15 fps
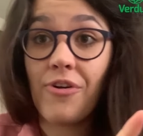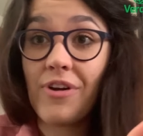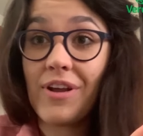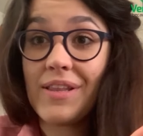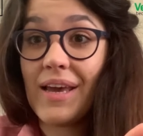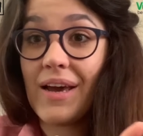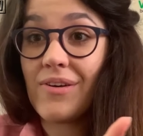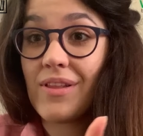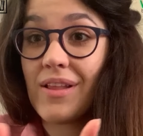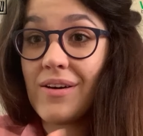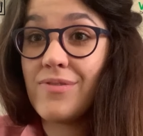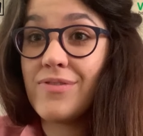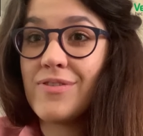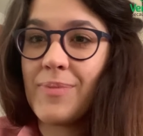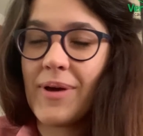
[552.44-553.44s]
already out.
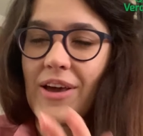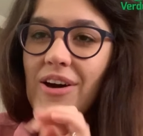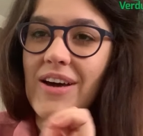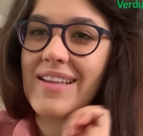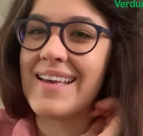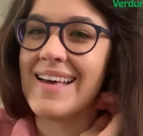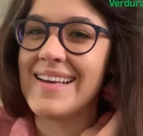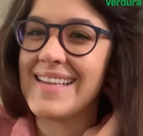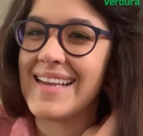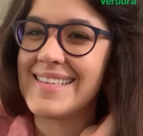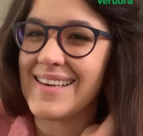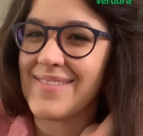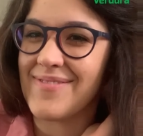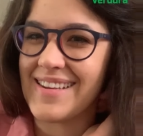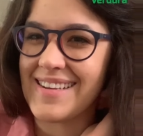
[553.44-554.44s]
Oh my God, the
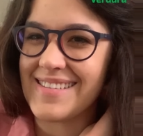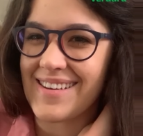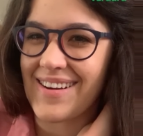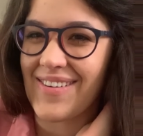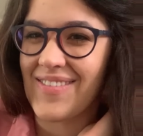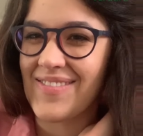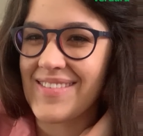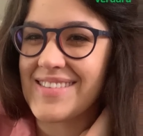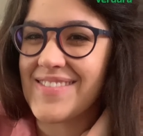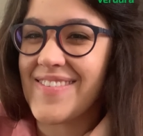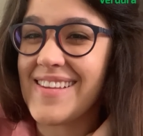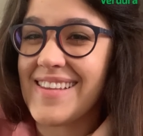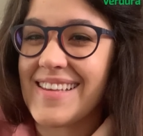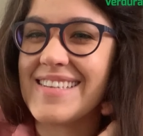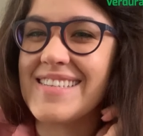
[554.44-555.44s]
10 minutes are almost
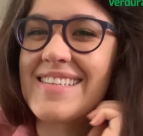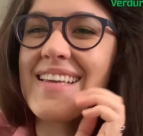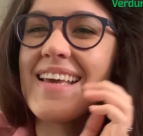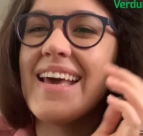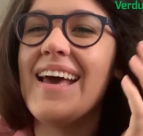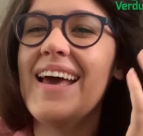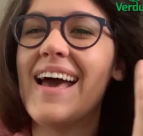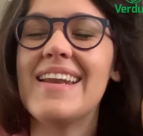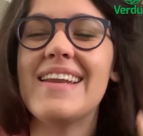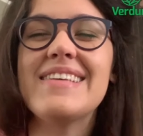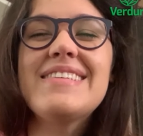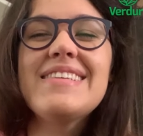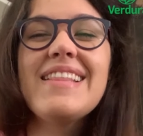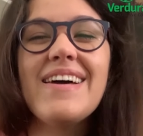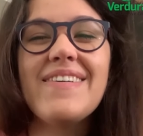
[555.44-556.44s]
finished and I
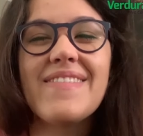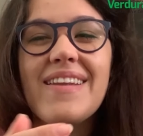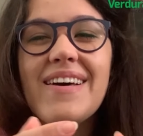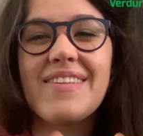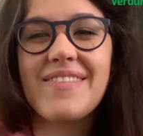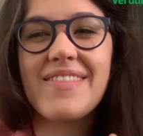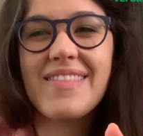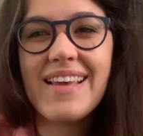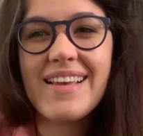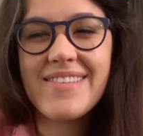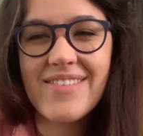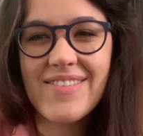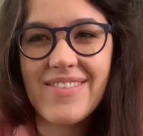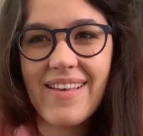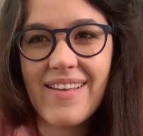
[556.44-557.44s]
still have a lot of things
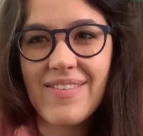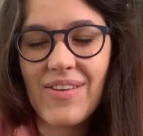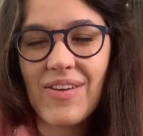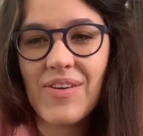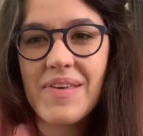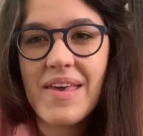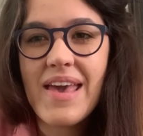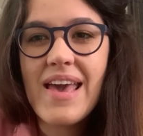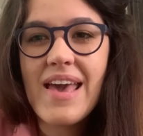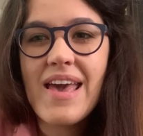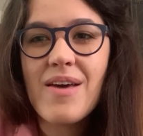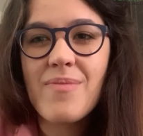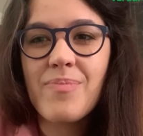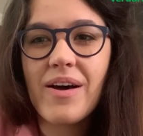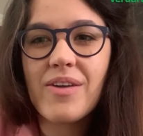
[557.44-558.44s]
to say to you.
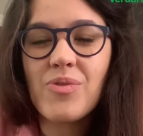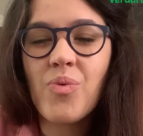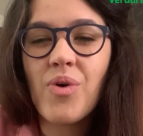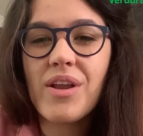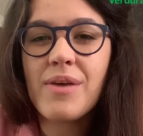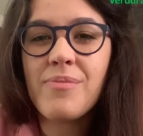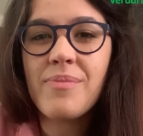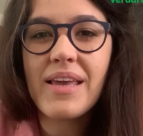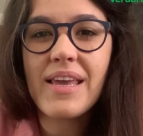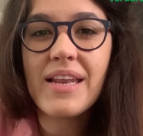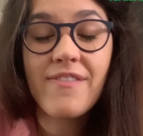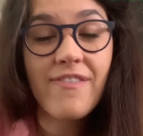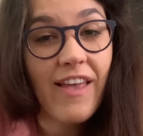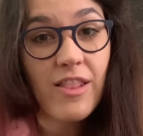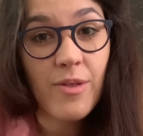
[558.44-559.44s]
But what I'm making
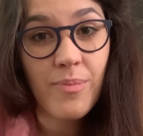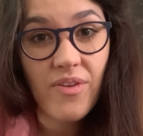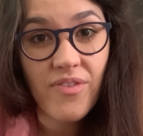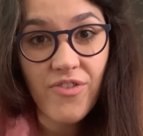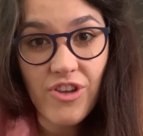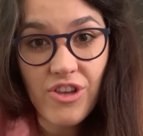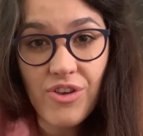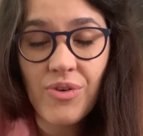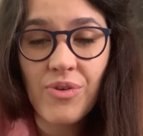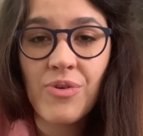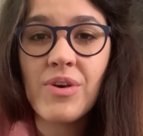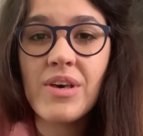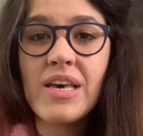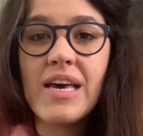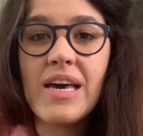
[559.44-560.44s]
available for
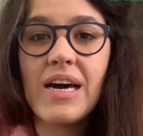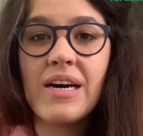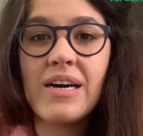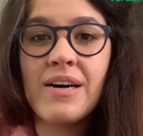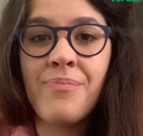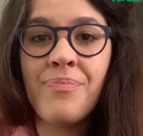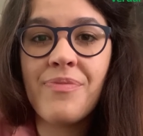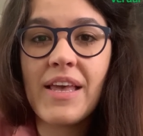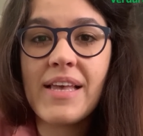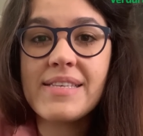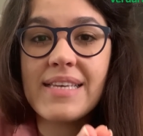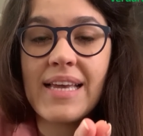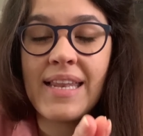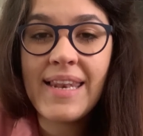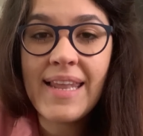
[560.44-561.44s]
you
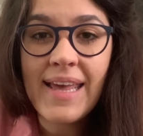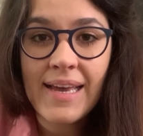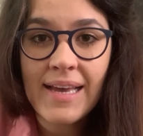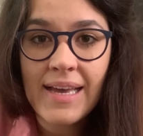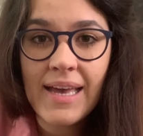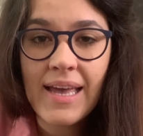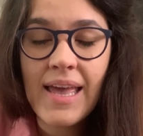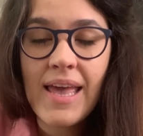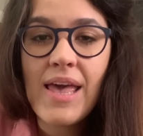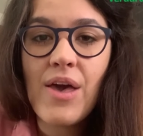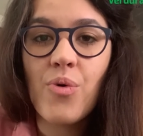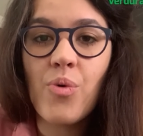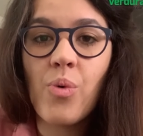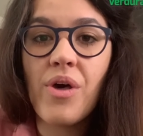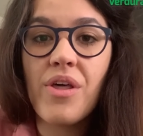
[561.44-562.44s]
is a link
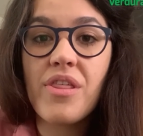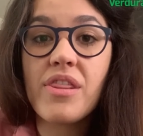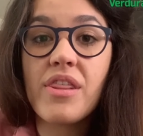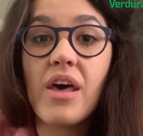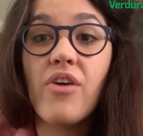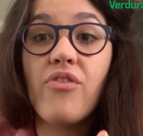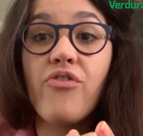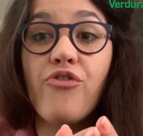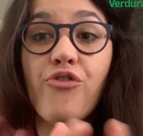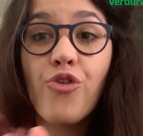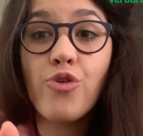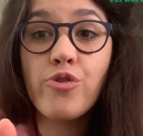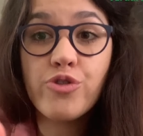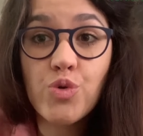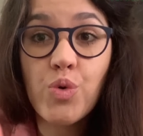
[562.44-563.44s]
with a
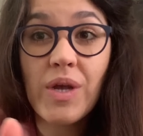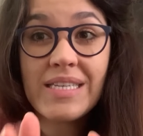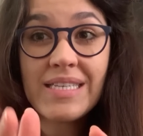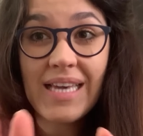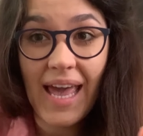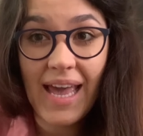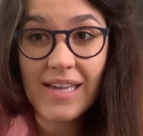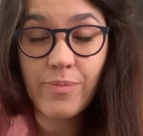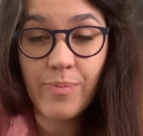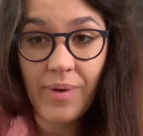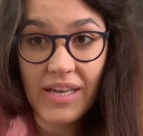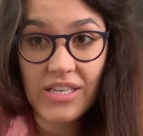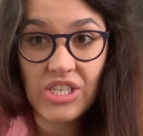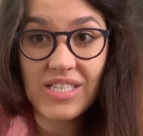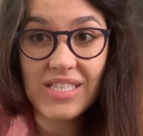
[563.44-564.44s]
full 28
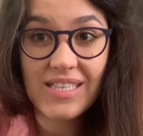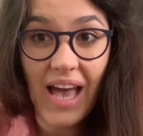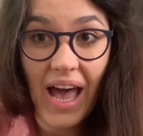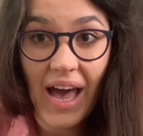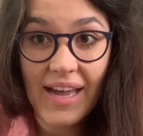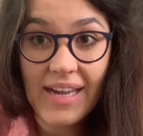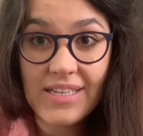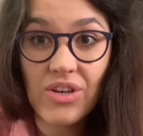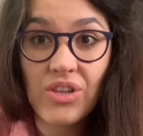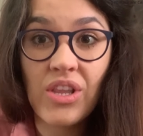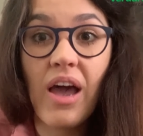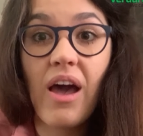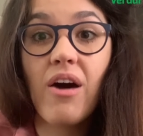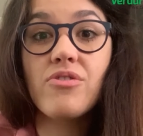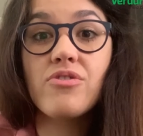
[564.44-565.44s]
pages guide on
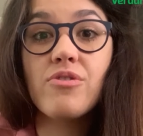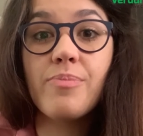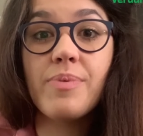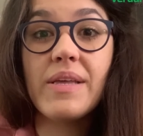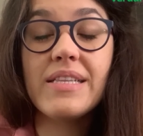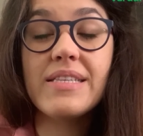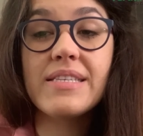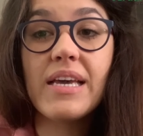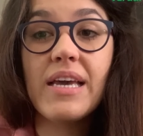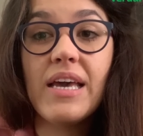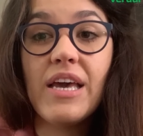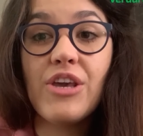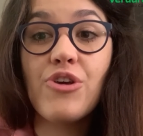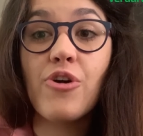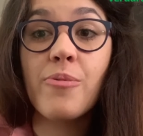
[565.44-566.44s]
how to build
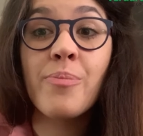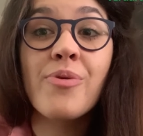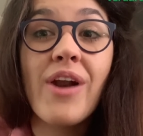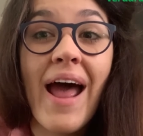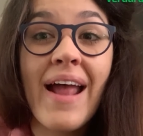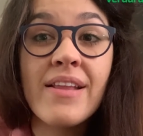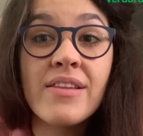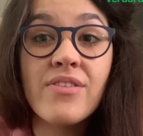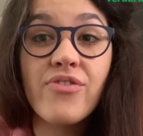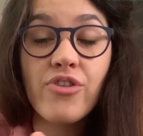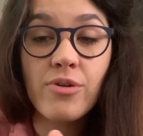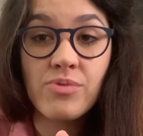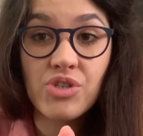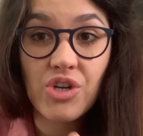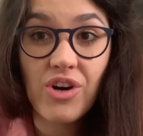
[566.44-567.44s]
your brand
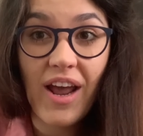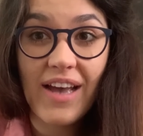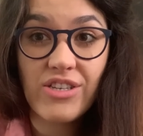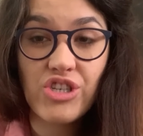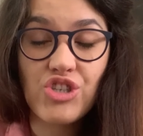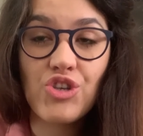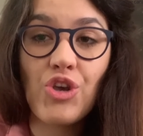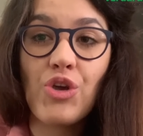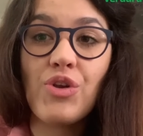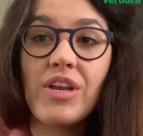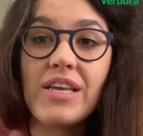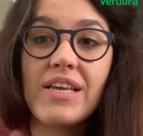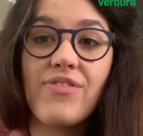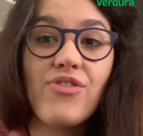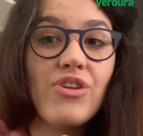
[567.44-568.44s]
from scratch. So
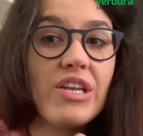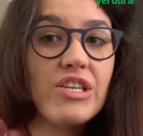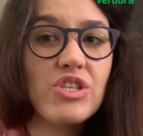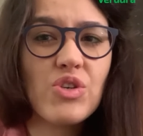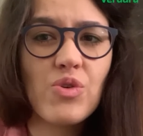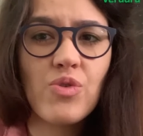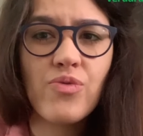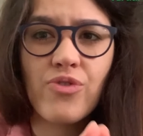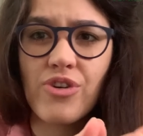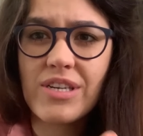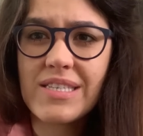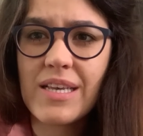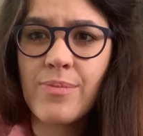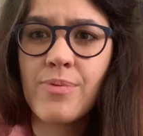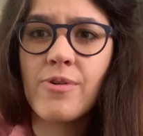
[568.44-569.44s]
if you need to, for
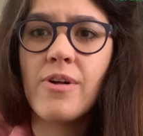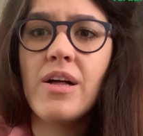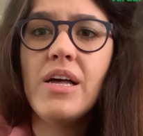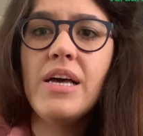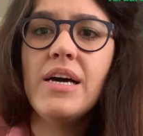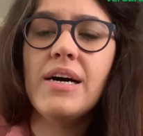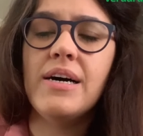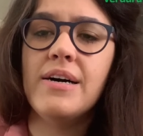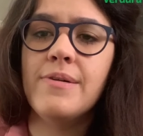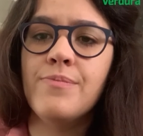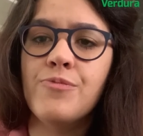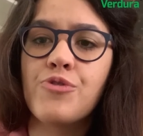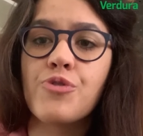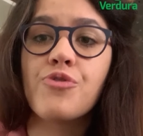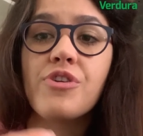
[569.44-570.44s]
example,
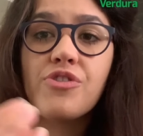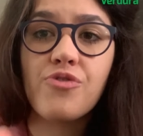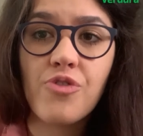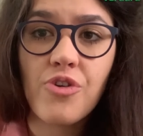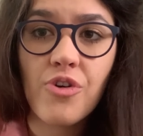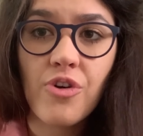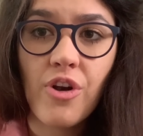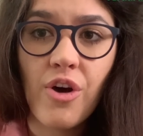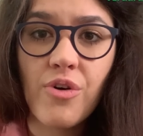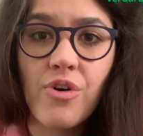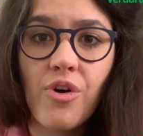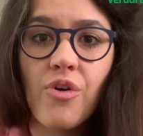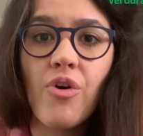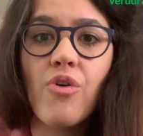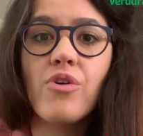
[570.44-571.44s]
to redo your logo,
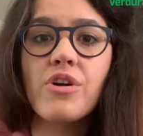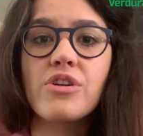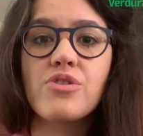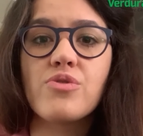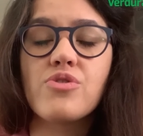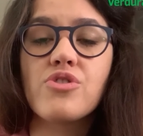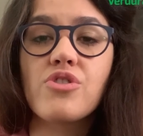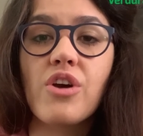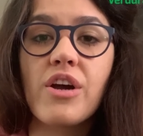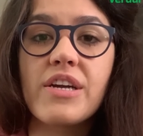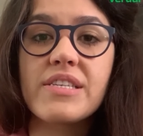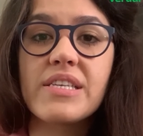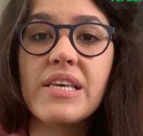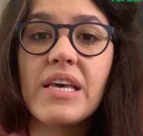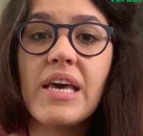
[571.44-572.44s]
or to
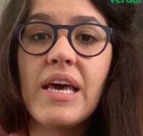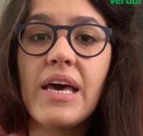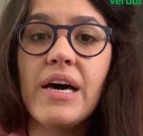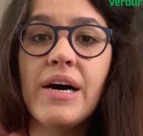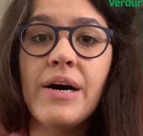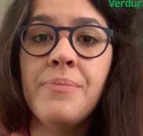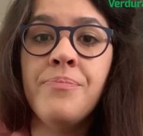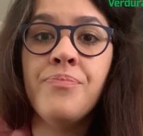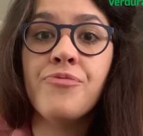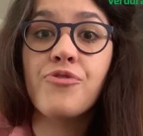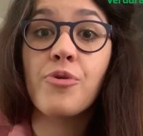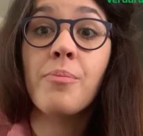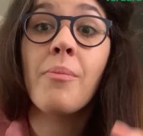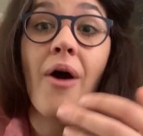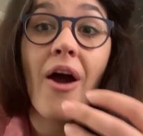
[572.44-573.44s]
start
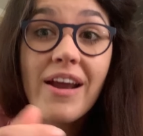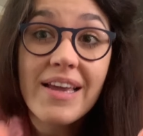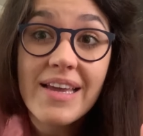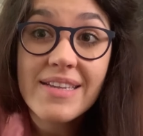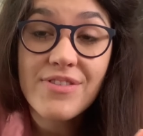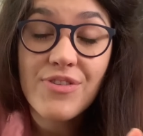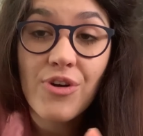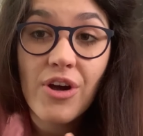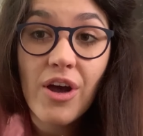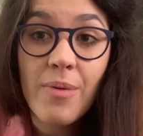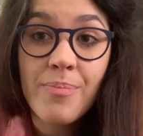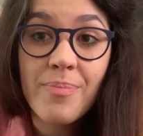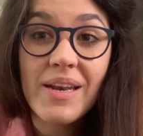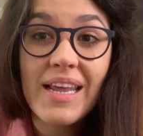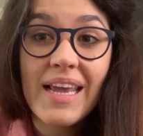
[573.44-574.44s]
to market your
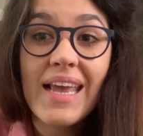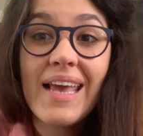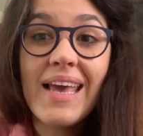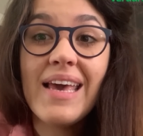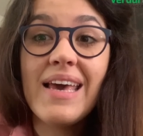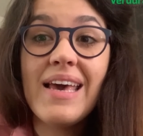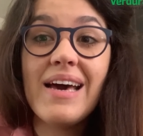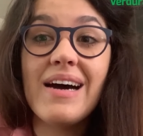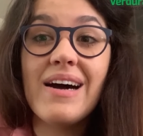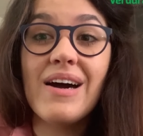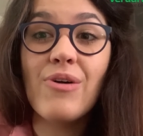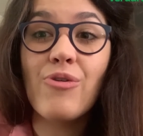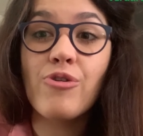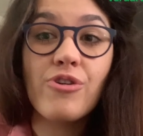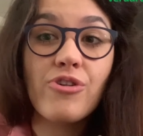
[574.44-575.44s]
company
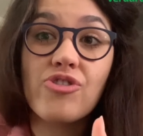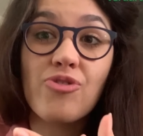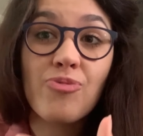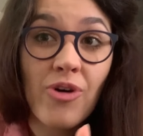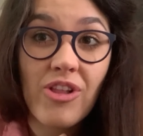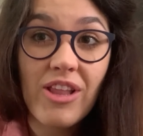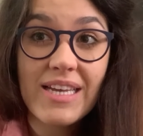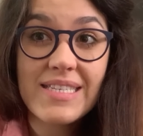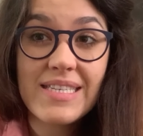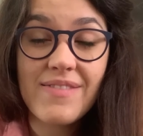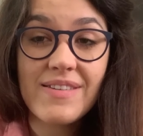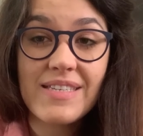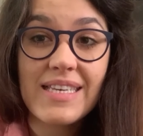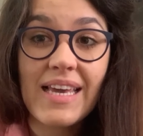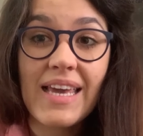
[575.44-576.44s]
or your small
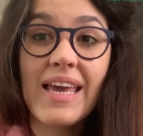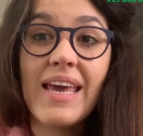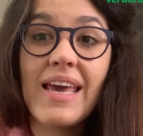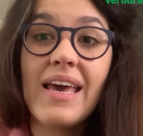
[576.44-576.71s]
activity,